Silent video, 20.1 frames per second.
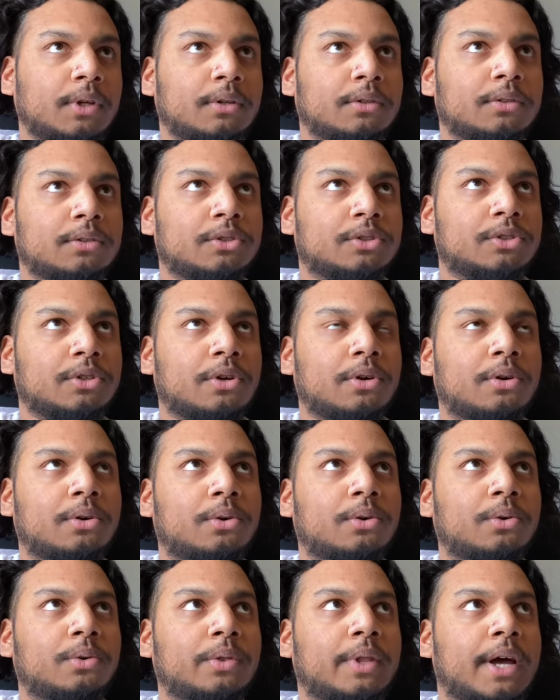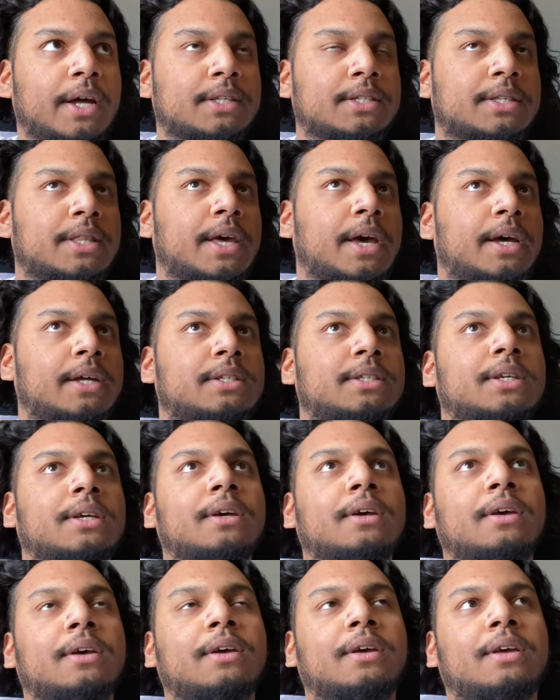so that's that.
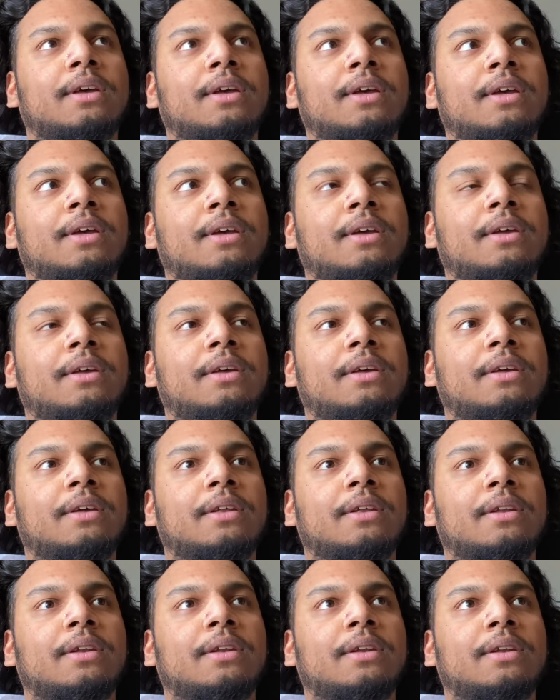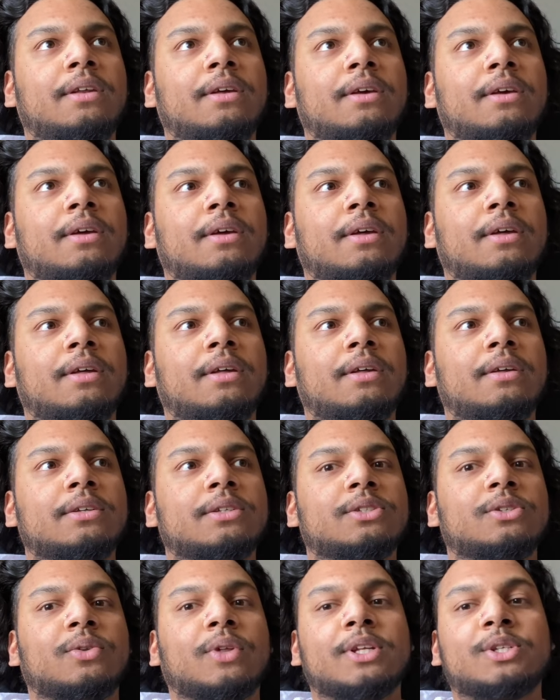And
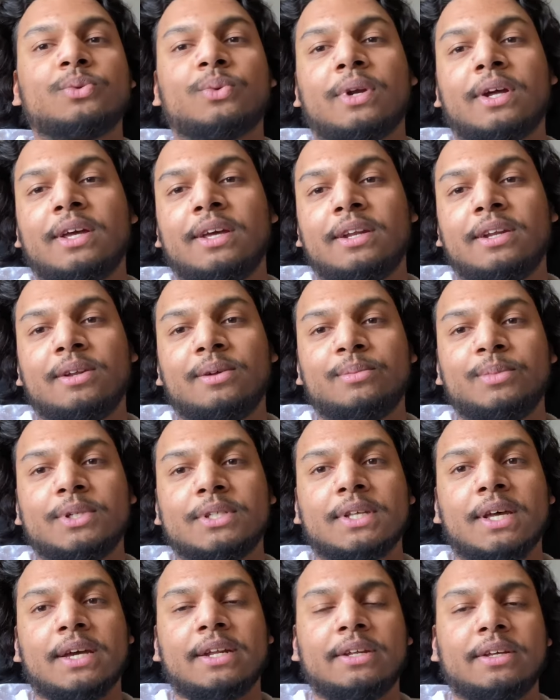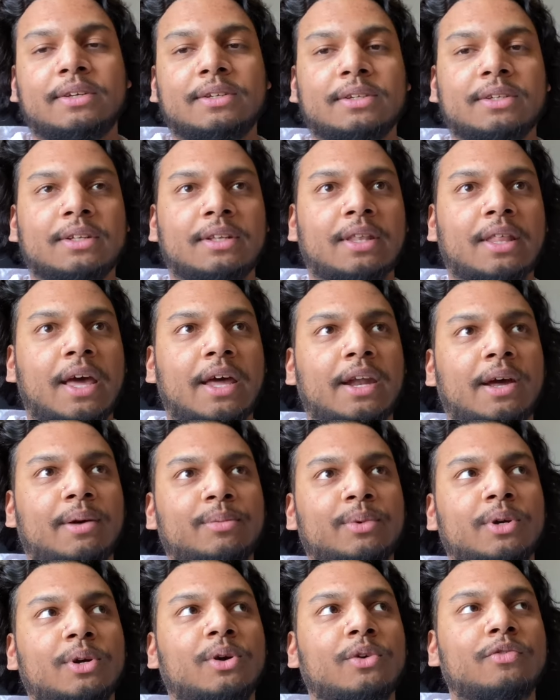so that's what I ended up deciding, that I'm
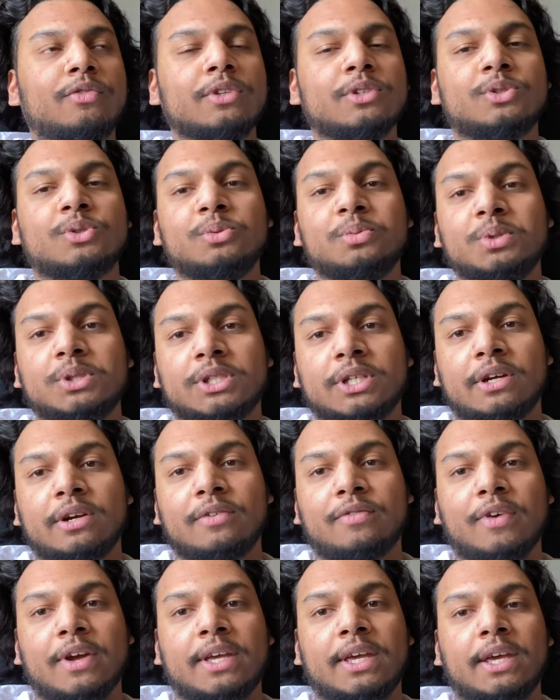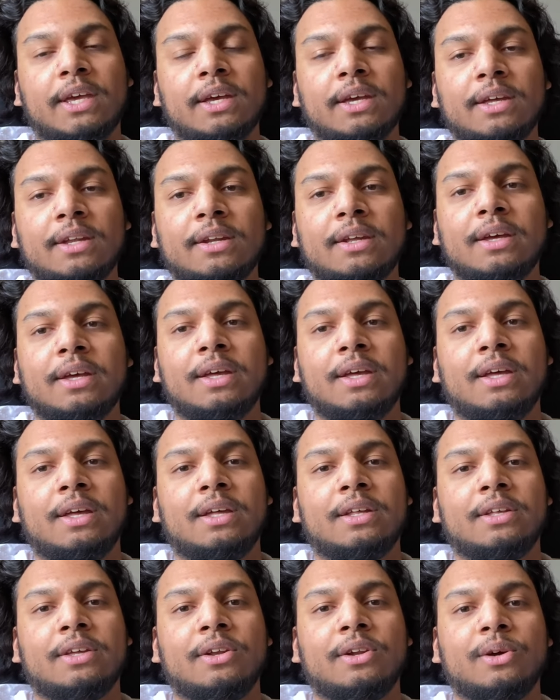gonna go for the Supleggera if I can.
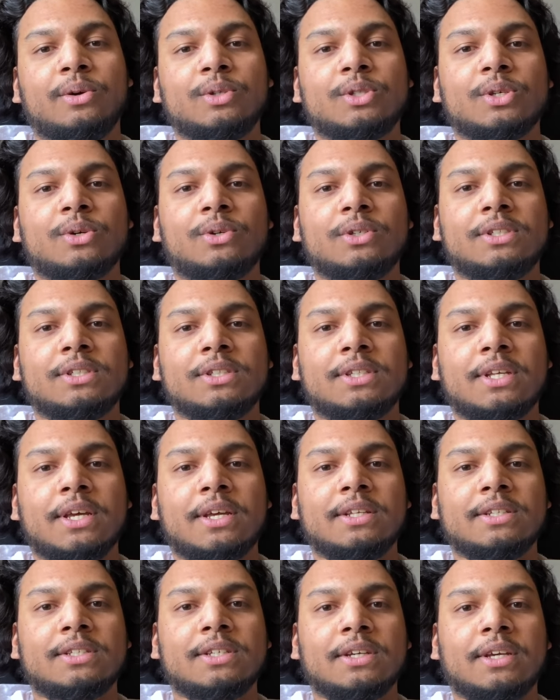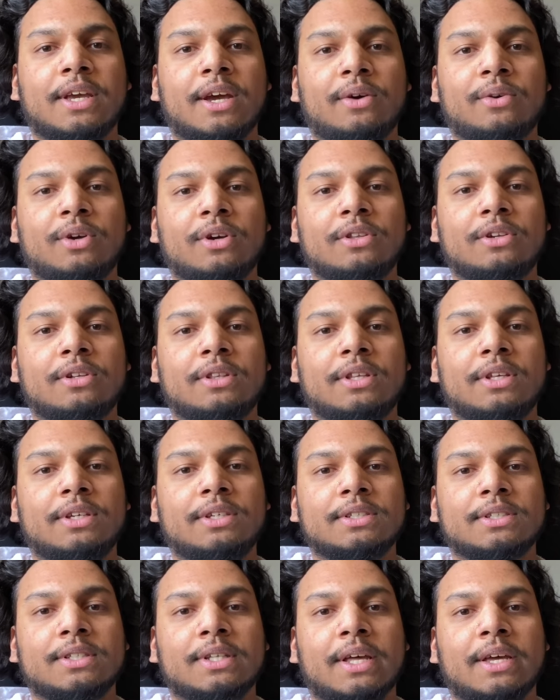You know, it's going to take into account other
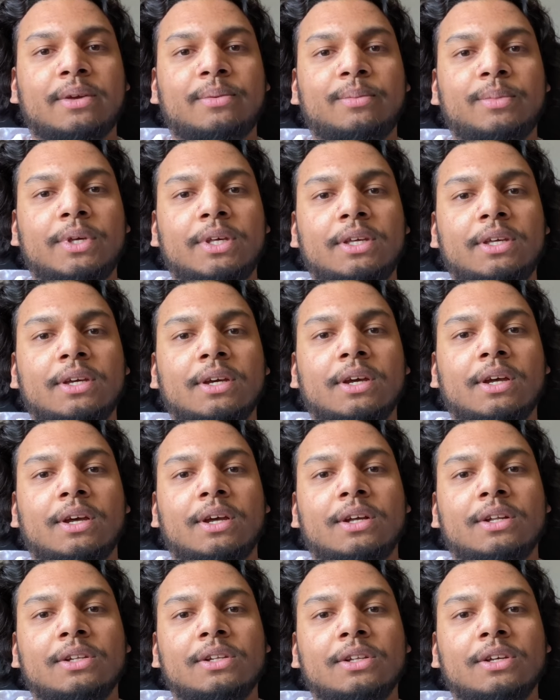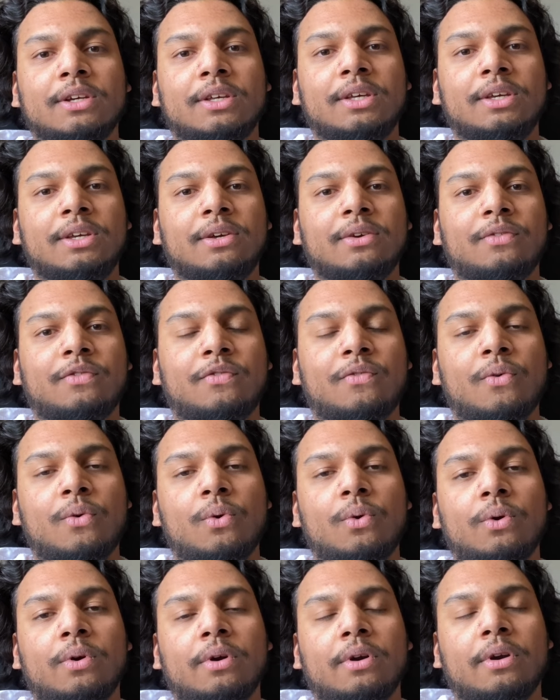things, like me looking
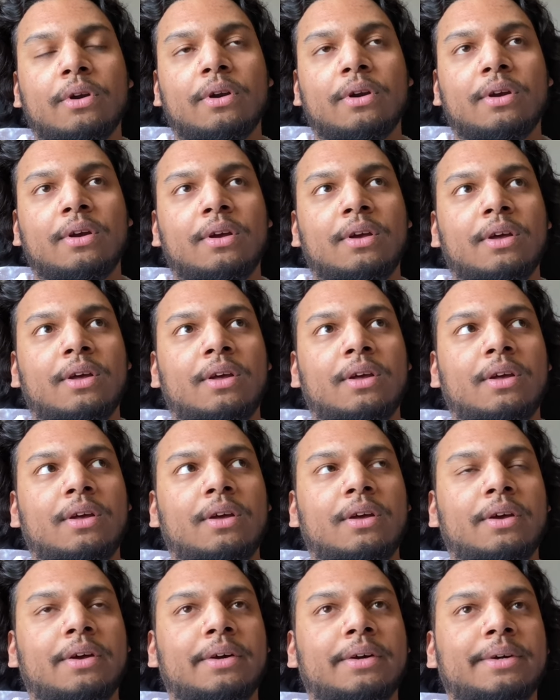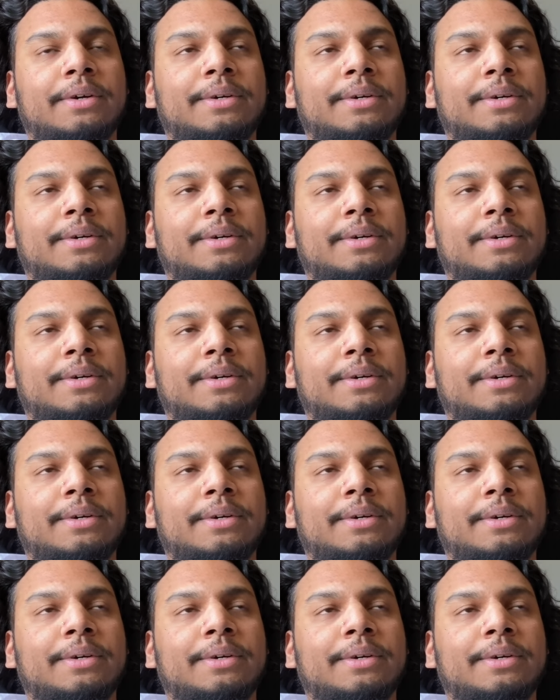for you